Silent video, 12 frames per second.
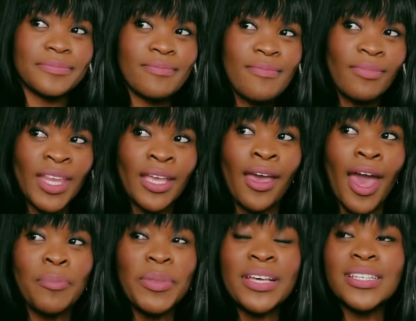
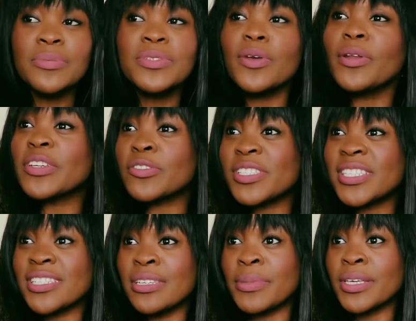And because there was no
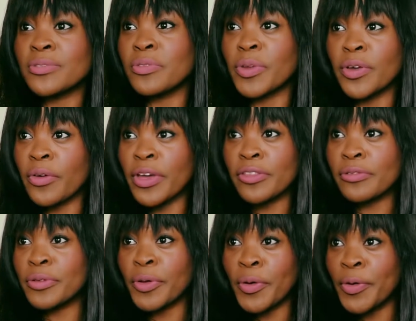electricity, because we've been going
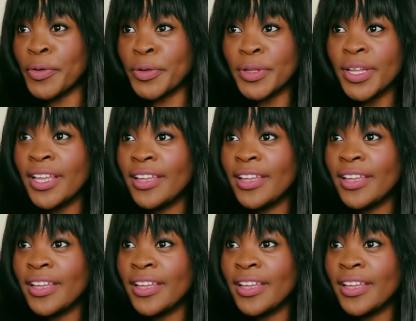through the whole